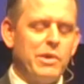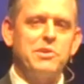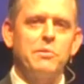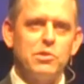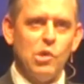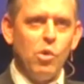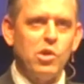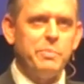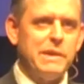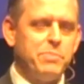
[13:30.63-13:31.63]
with
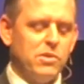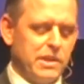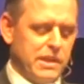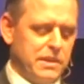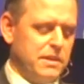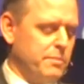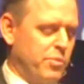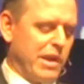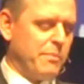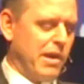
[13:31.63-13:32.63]
local people in
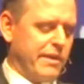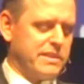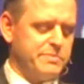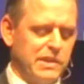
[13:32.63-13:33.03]
BRIC markets,